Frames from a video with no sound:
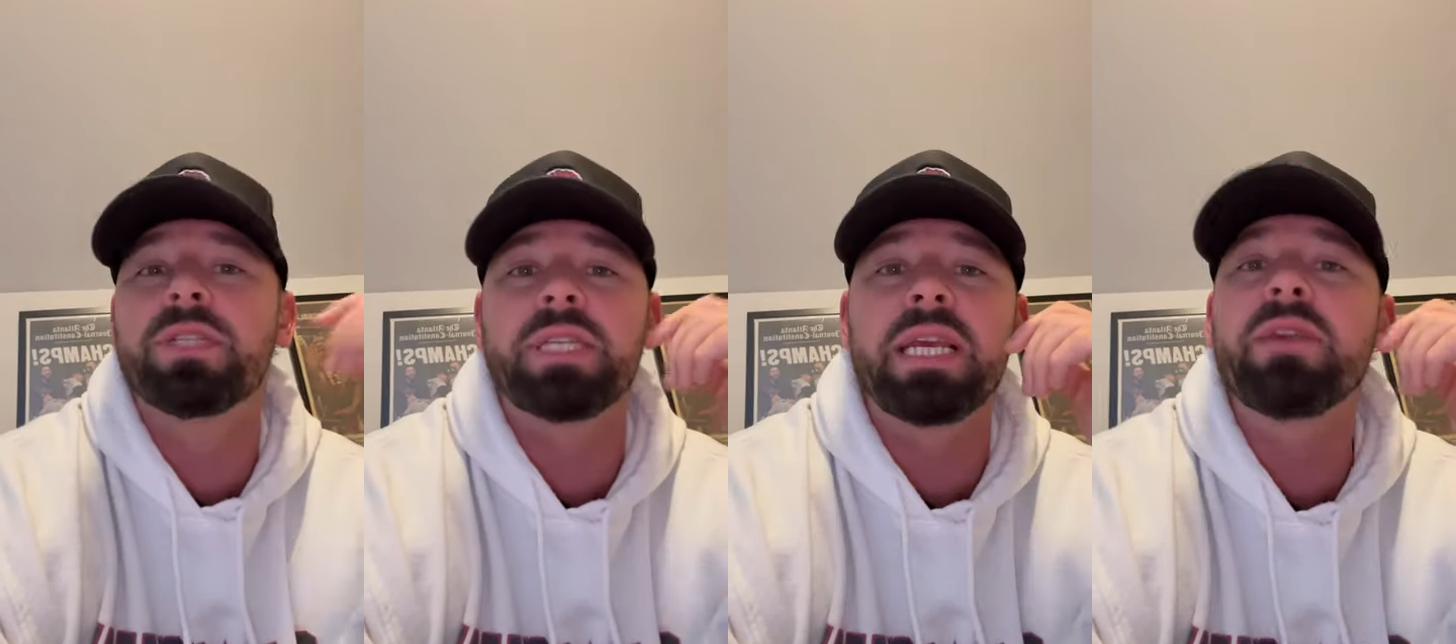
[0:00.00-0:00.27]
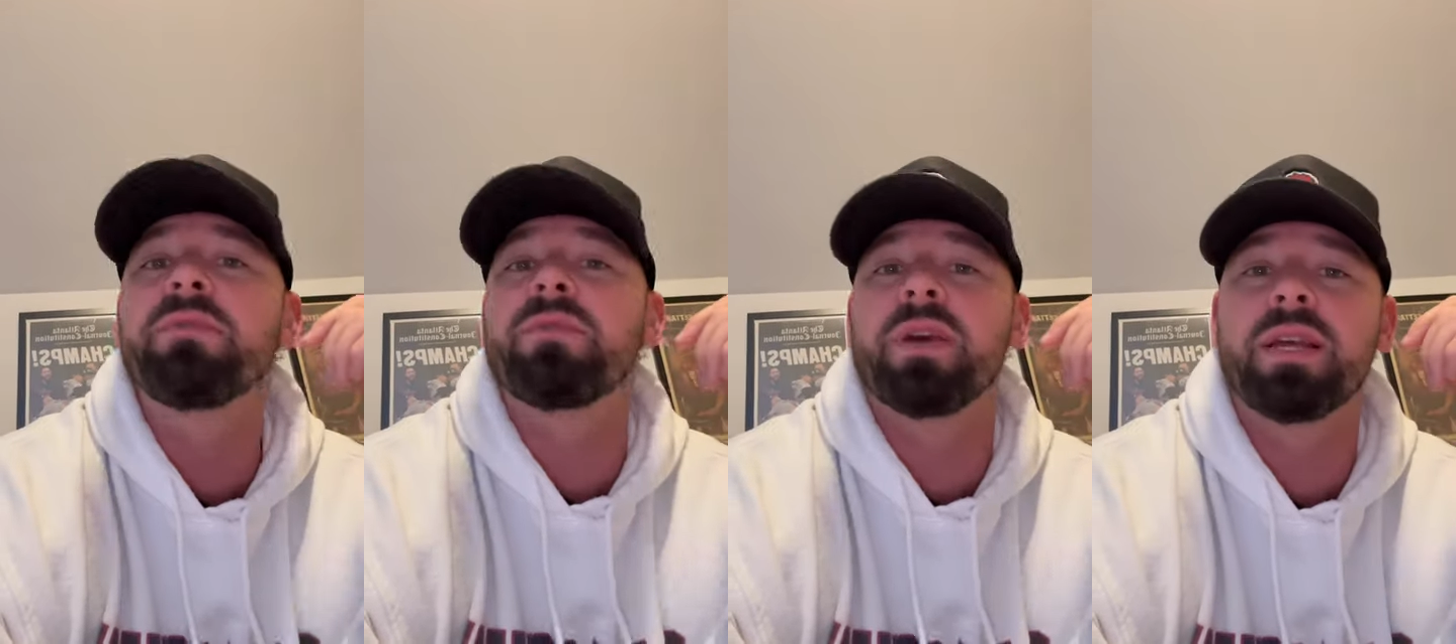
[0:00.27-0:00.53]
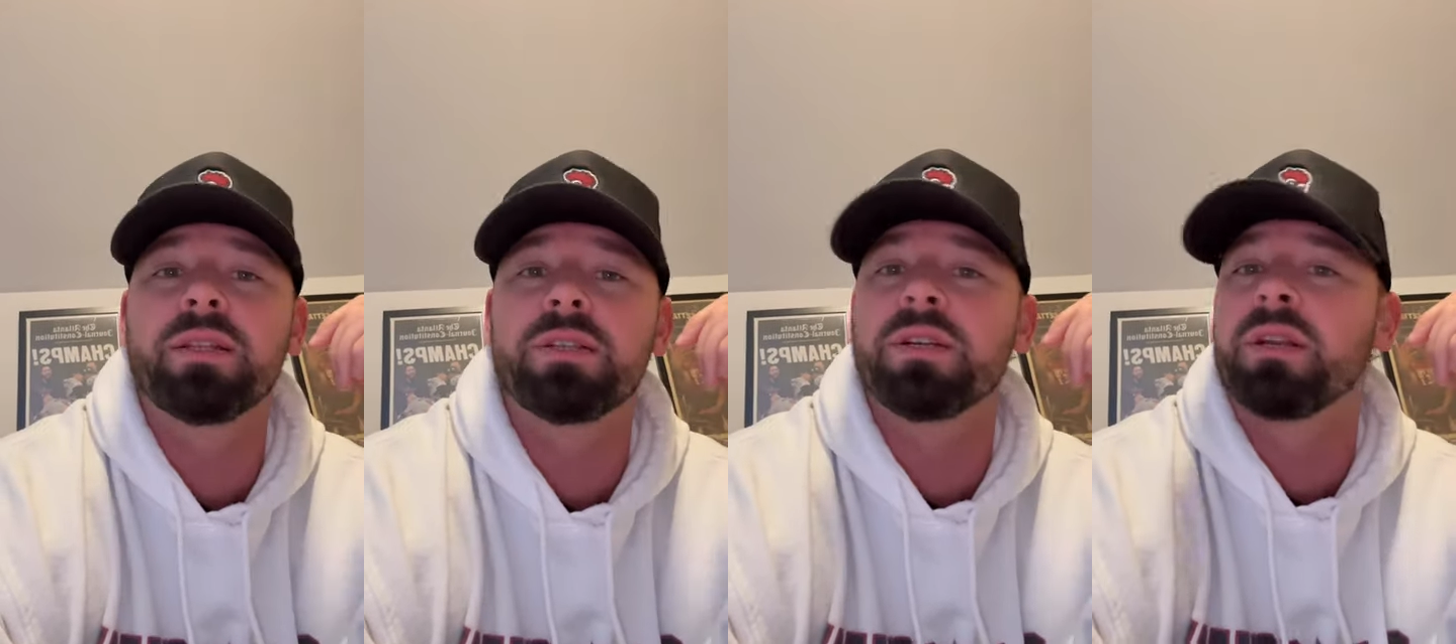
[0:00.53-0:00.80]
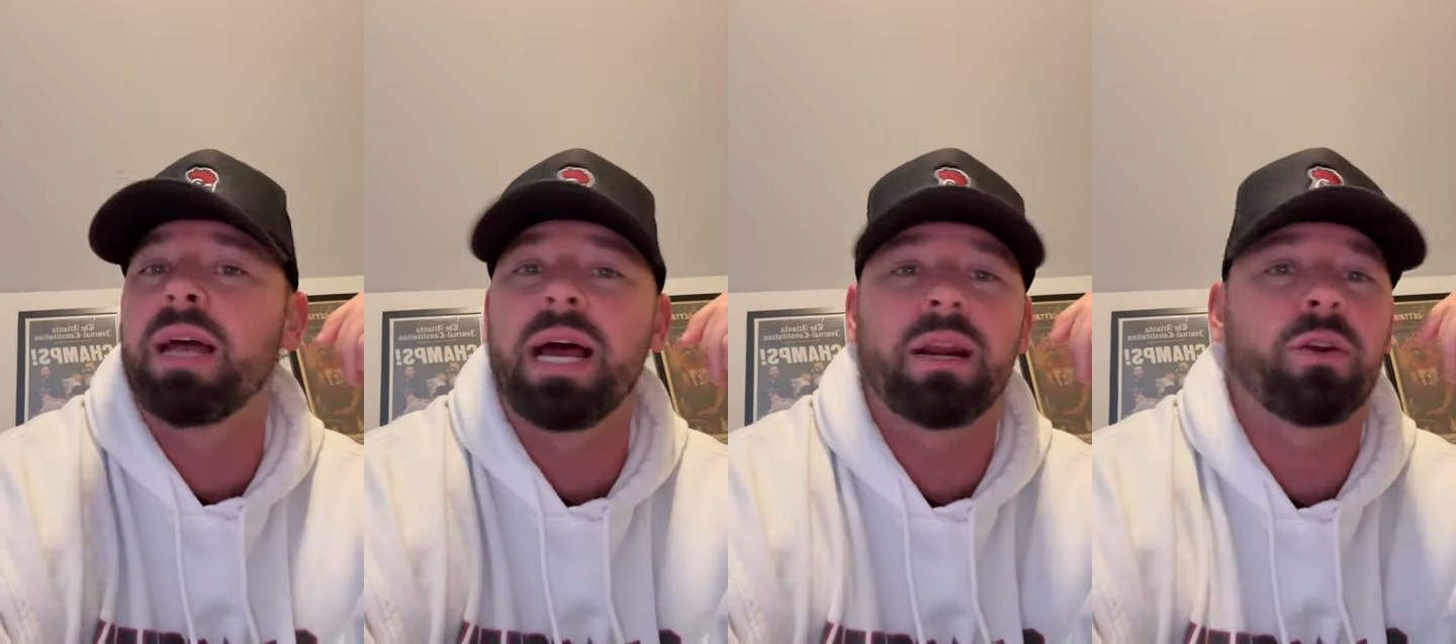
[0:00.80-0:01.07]
defense a
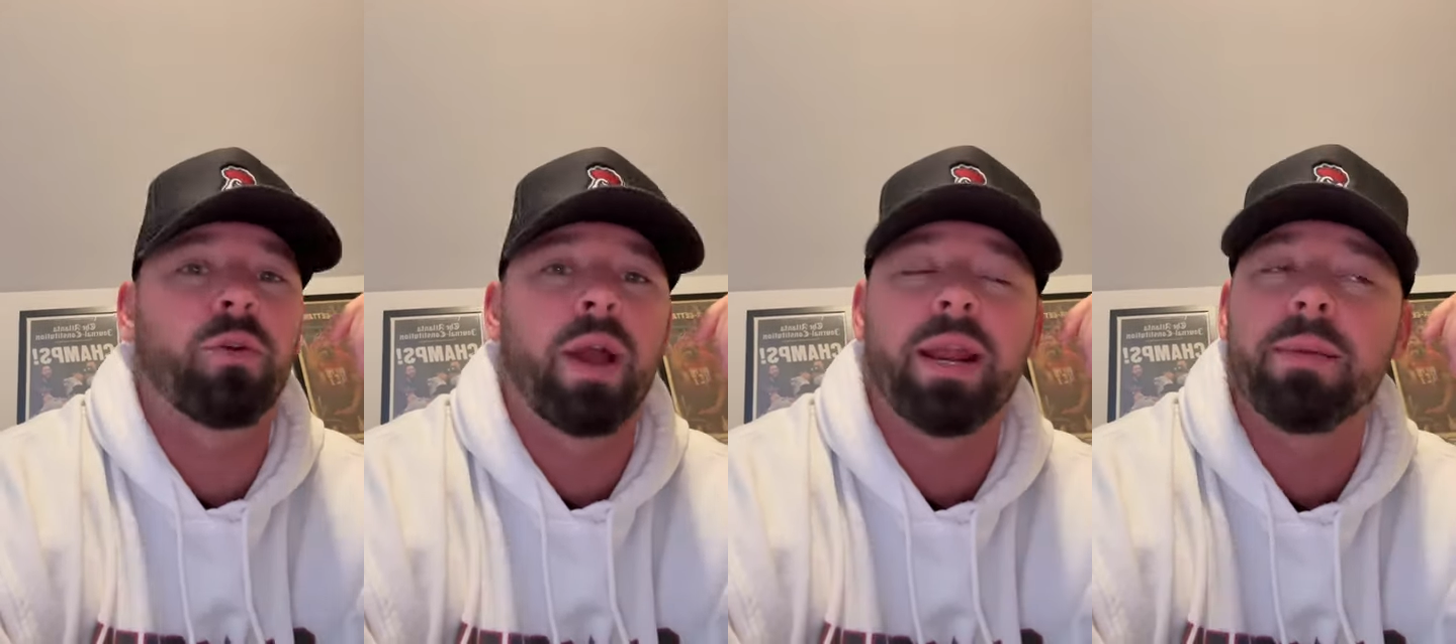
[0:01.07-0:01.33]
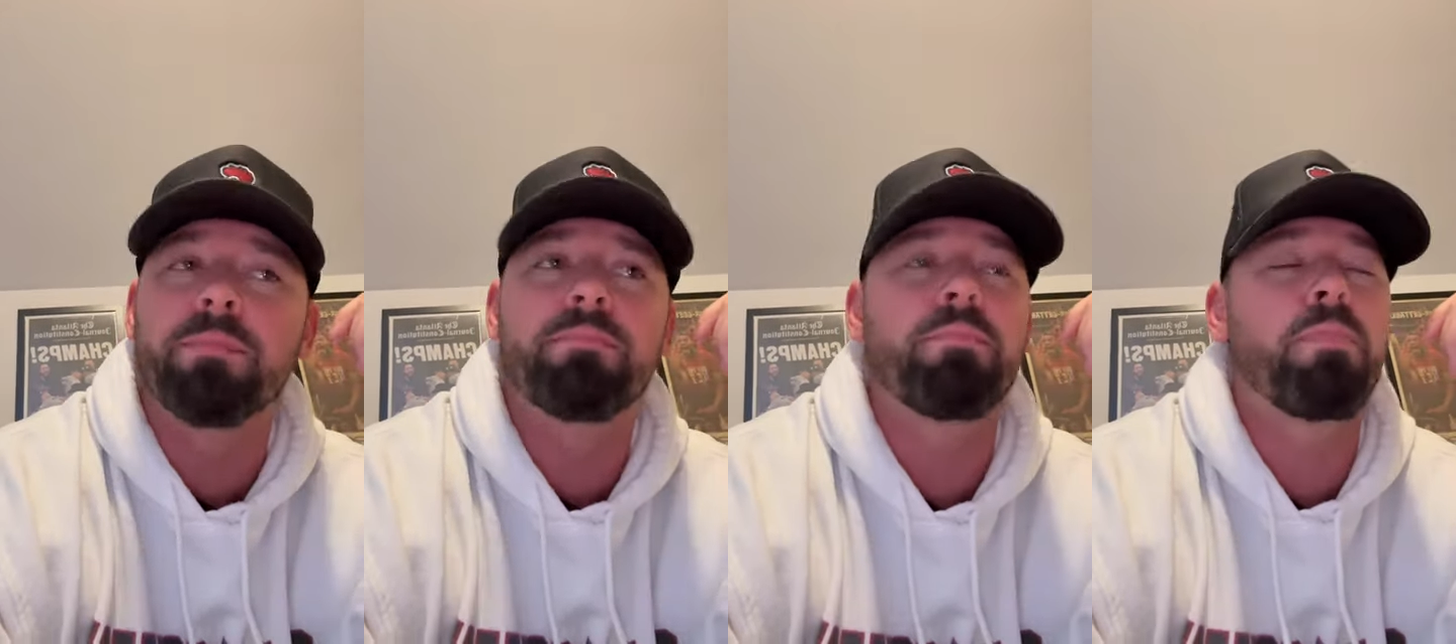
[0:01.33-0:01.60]
lot of credit.